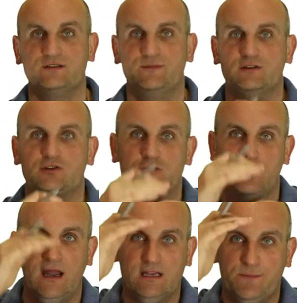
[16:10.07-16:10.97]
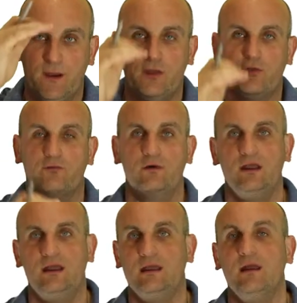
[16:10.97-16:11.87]
It's been stretched by
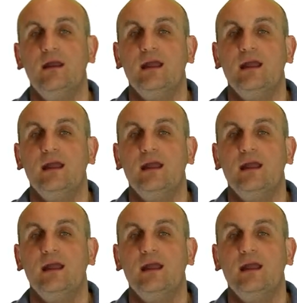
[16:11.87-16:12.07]
3.